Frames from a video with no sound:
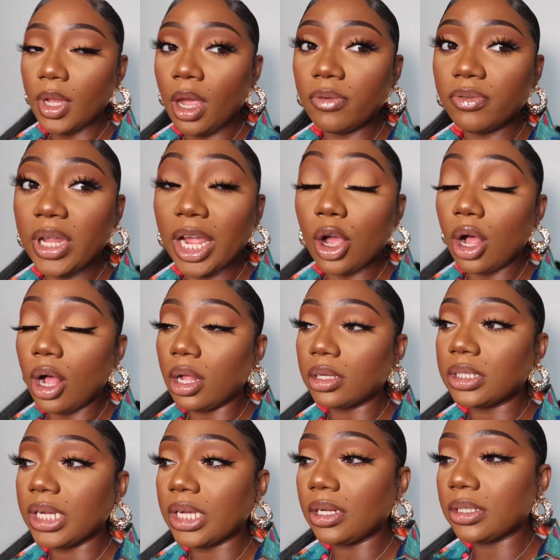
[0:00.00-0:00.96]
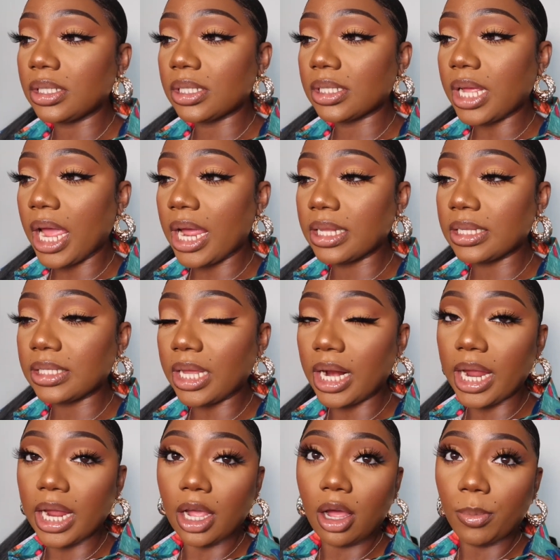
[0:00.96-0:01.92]
of like all nail designs that
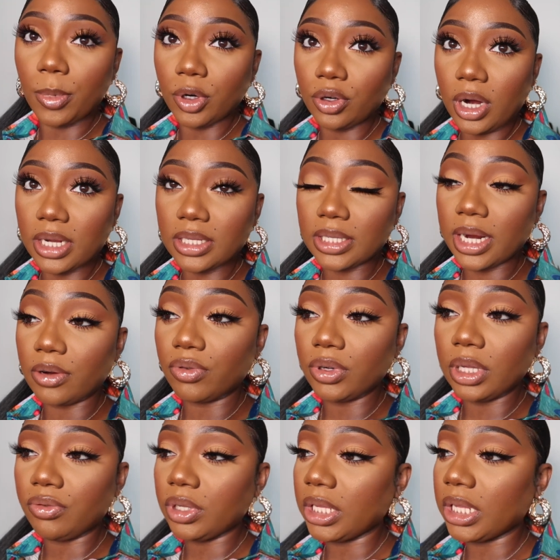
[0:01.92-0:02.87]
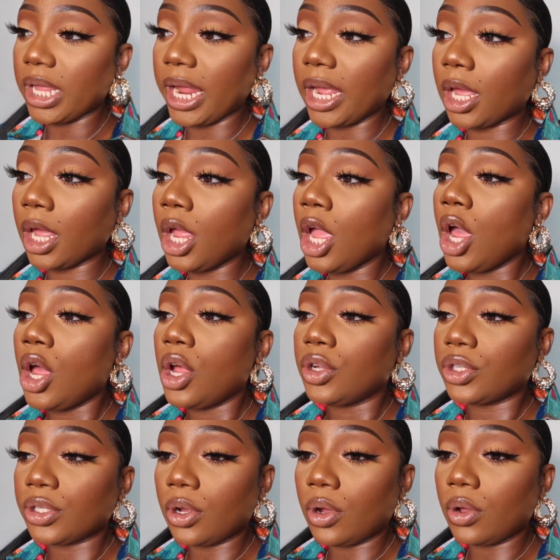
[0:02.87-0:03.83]
I come across that I really really like
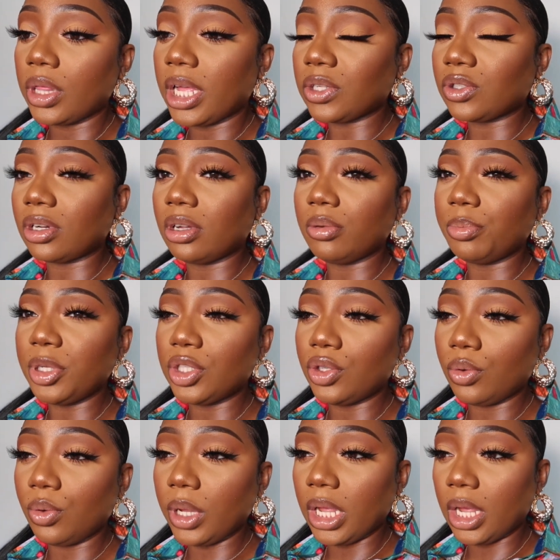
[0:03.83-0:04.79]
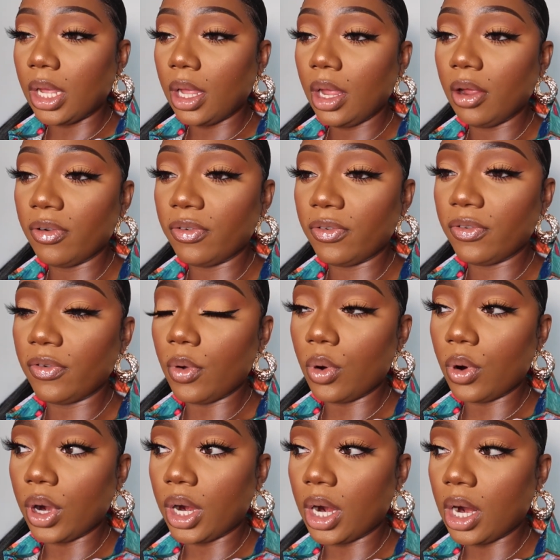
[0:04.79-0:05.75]
so that's what I'll be doing
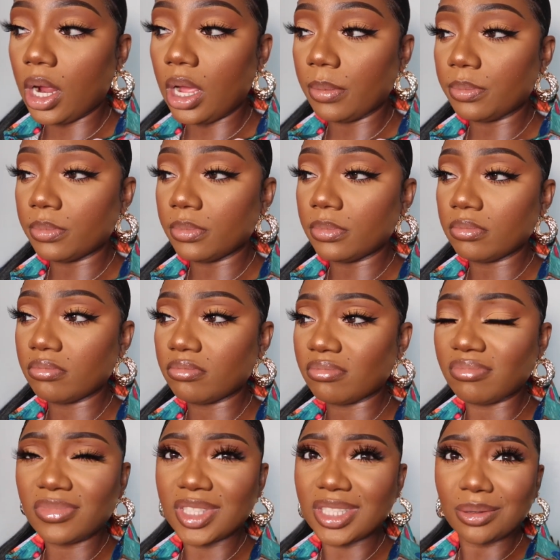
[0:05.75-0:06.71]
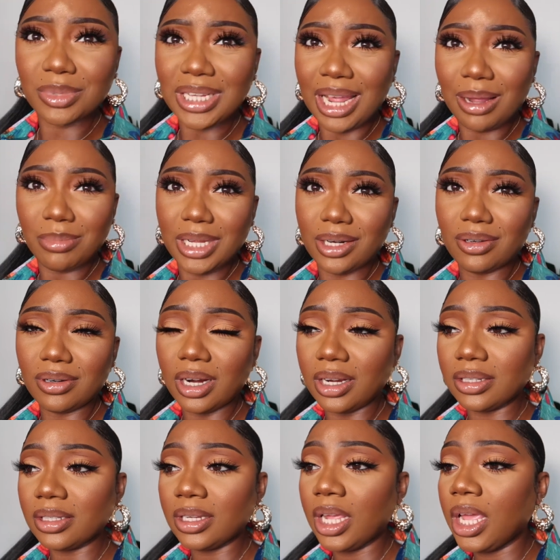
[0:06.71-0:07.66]
for um time later
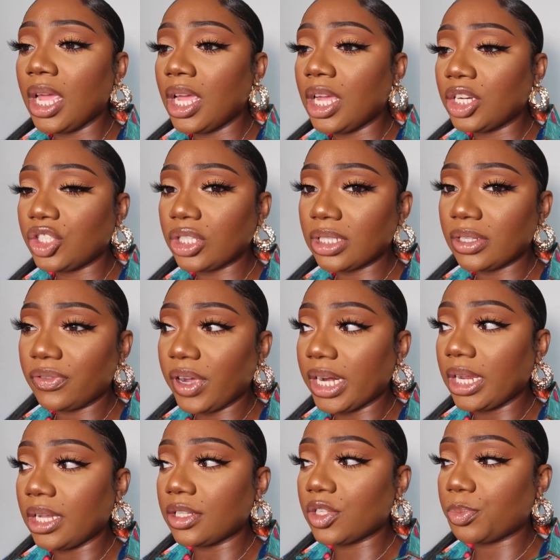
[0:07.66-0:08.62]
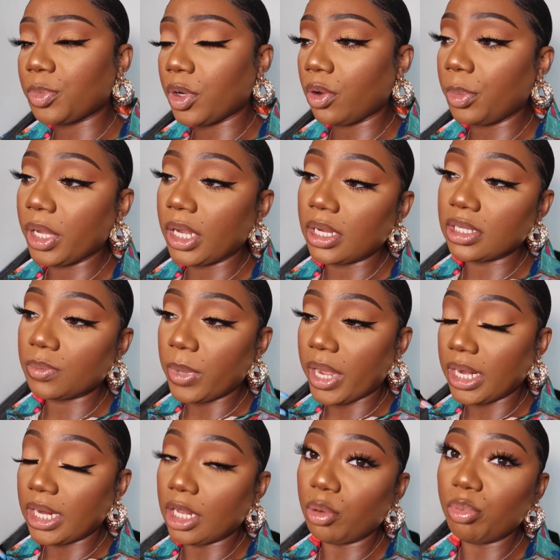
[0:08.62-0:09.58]
on just to find inspo because
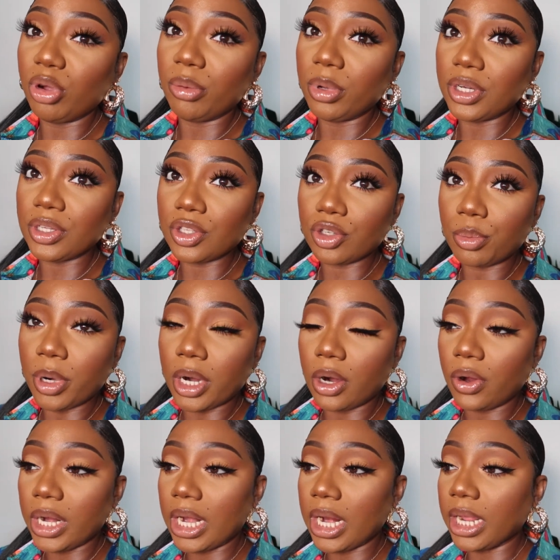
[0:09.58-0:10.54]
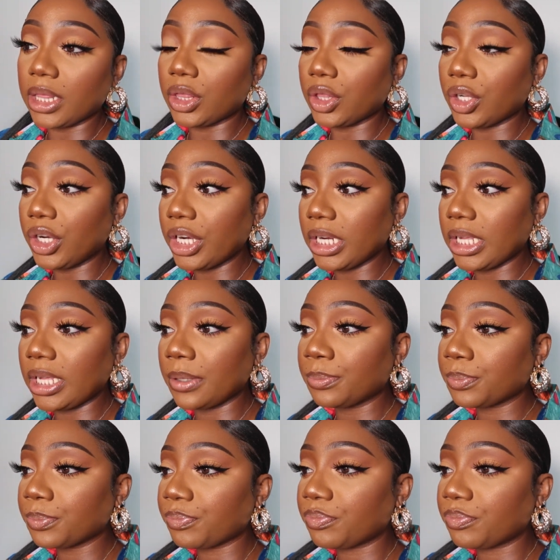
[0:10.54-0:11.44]
my nail appointment is tomorrow at 9:30,